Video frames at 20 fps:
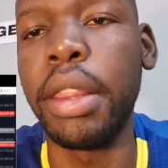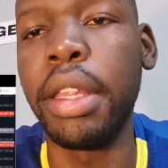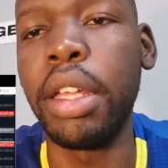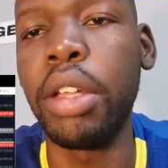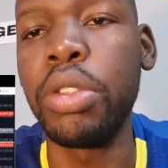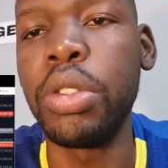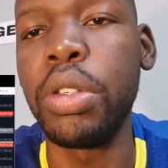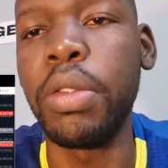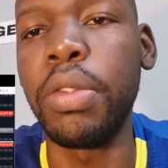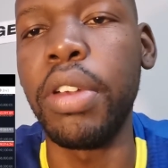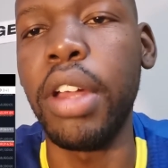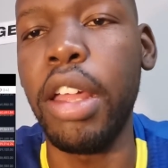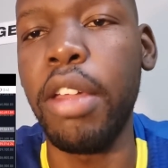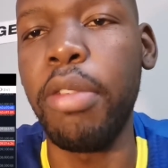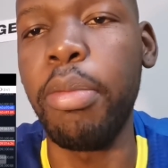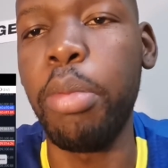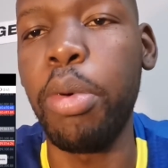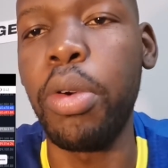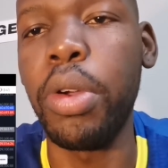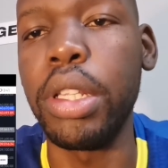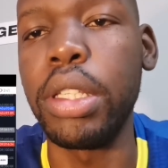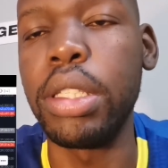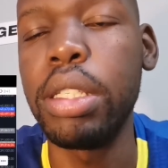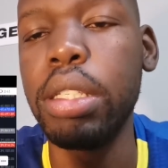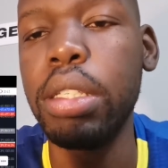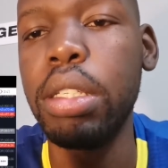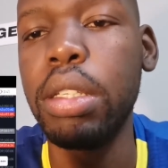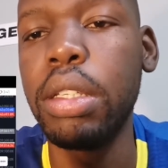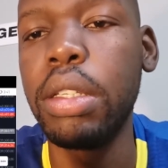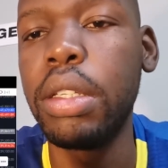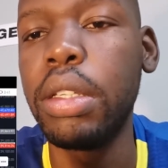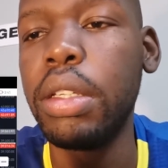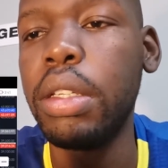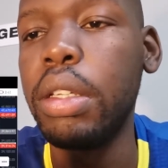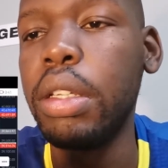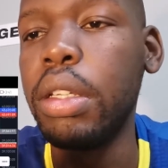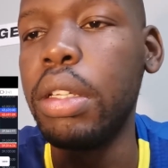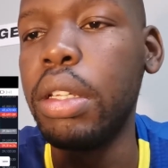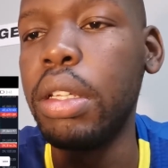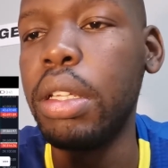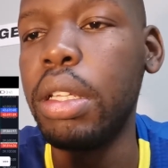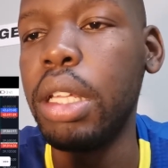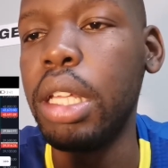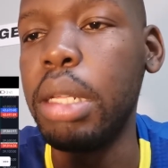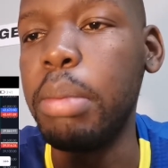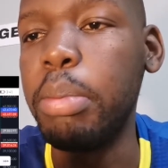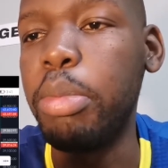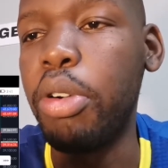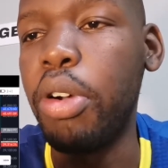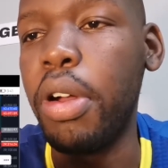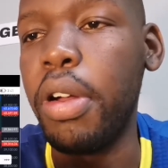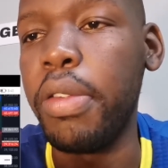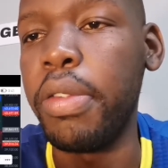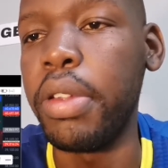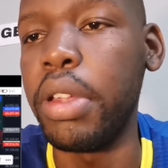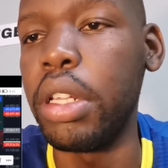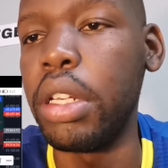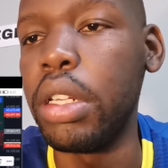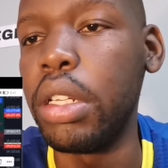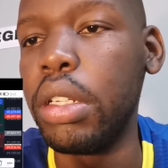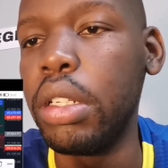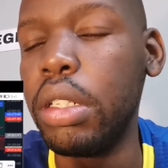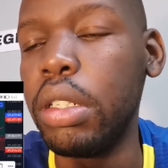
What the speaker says: 1,005 points in profit.